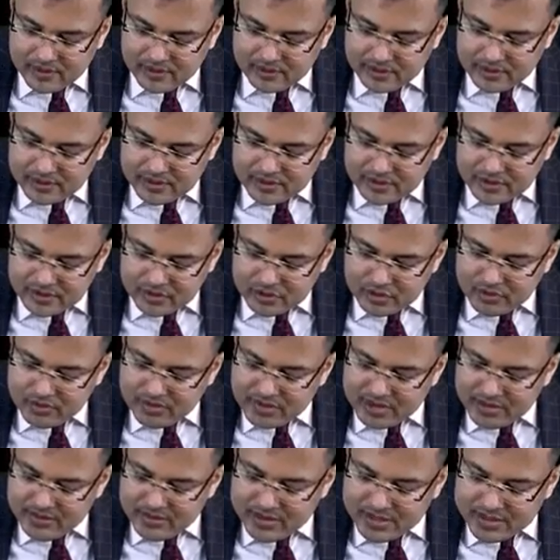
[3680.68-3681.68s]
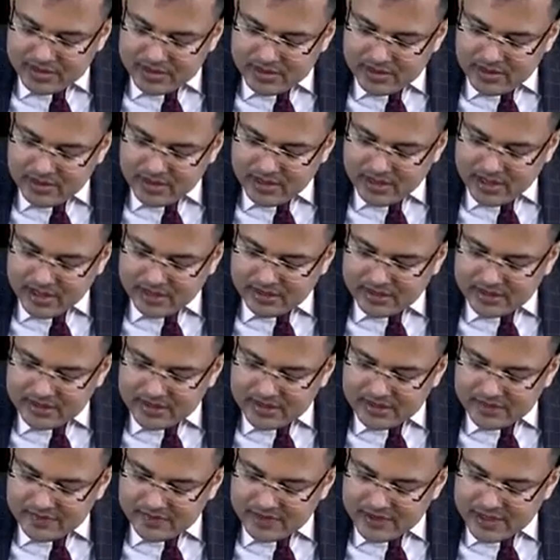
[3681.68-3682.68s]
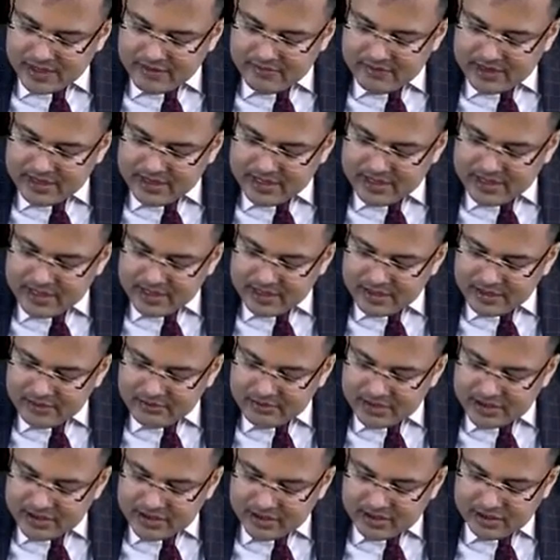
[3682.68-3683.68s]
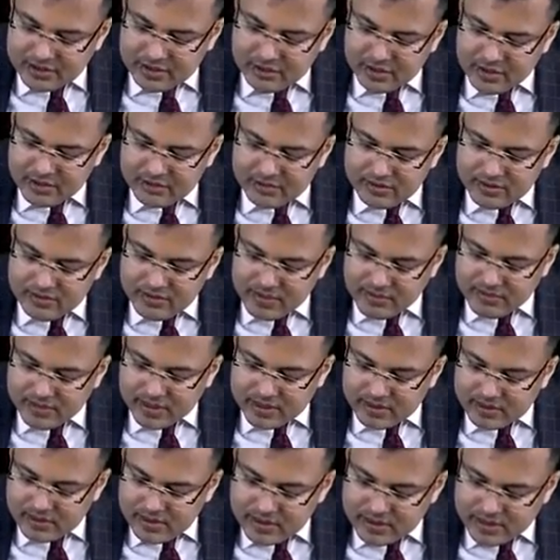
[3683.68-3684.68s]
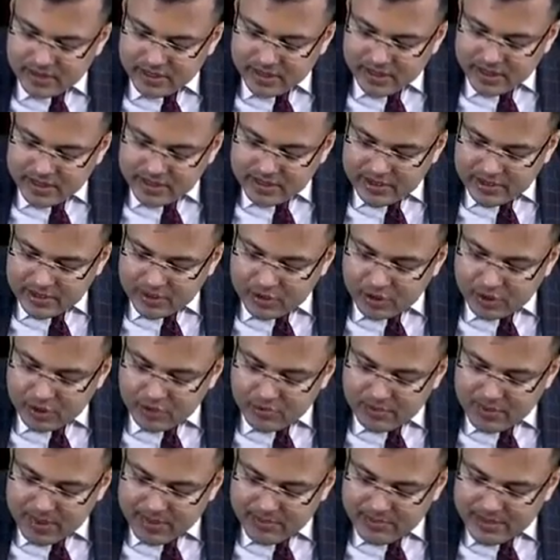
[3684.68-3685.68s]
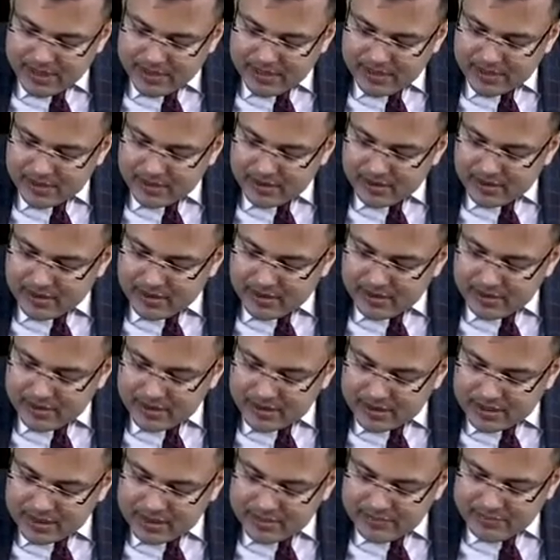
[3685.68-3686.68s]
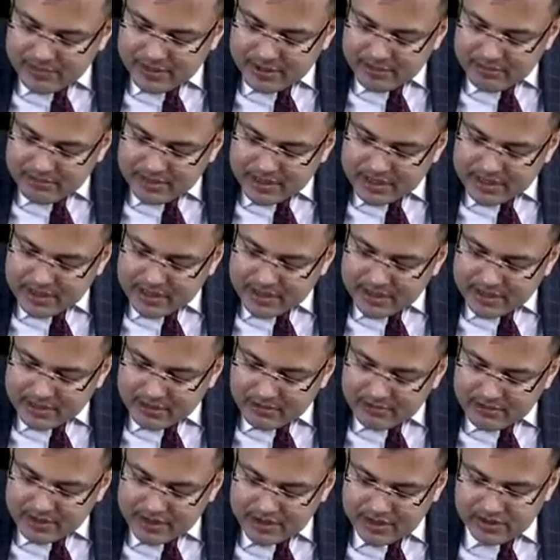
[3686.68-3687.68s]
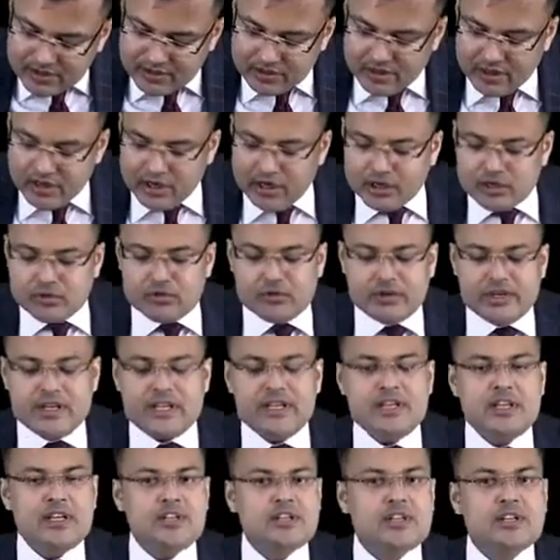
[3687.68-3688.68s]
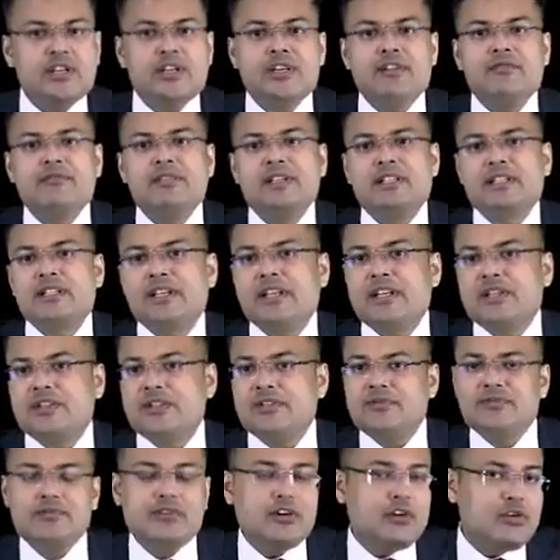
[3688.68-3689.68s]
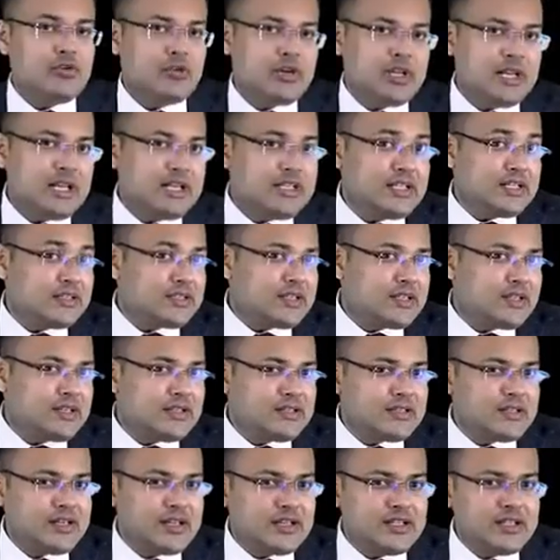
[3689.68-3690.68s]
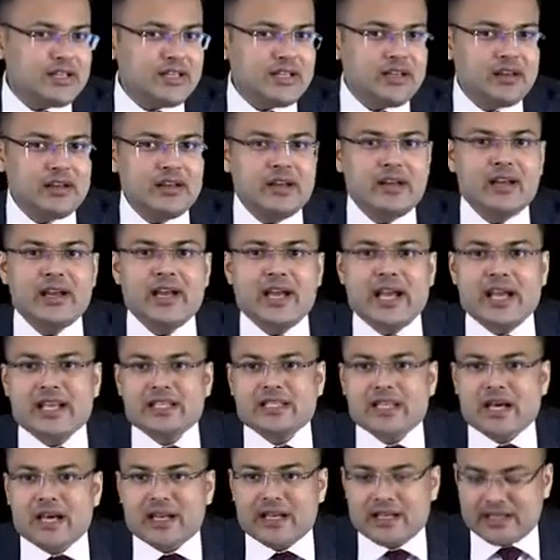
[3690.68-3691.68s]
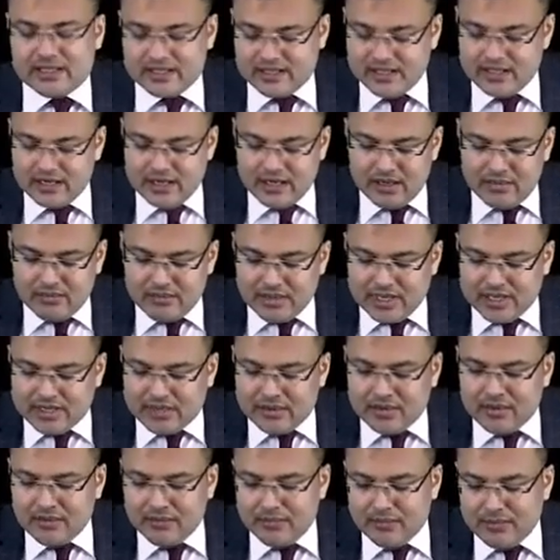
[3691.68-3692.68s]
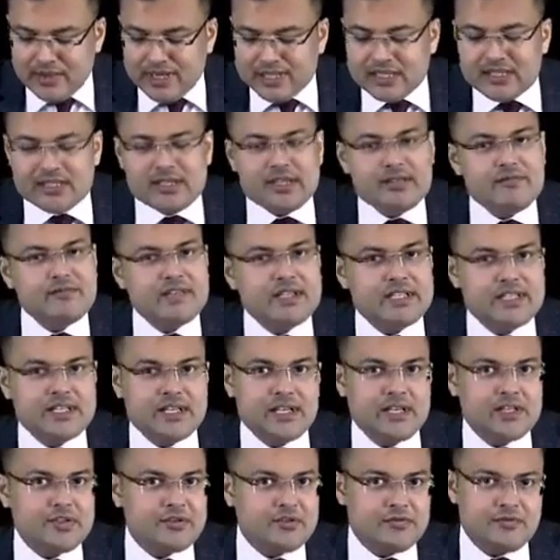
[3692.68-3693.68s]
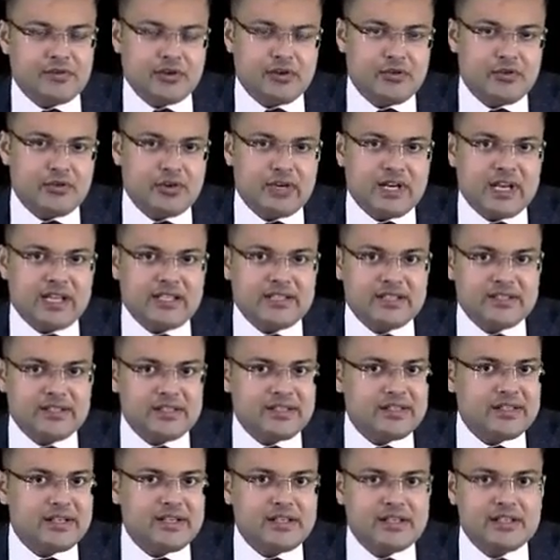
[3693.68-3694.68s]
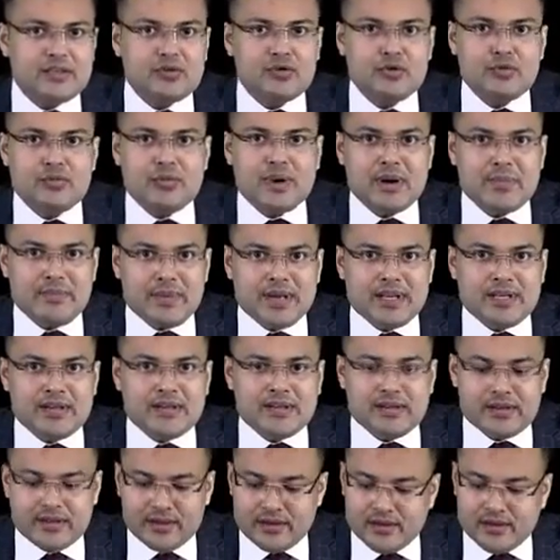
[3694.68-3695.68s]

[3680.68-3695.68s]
This is DOPA PET, and this is frequently asked question. You have to remember, it is DOPA PET. This is frequently asked question. So initial investigation for localization and staging, SRS, but best investigation for localization, that is DOPA PET.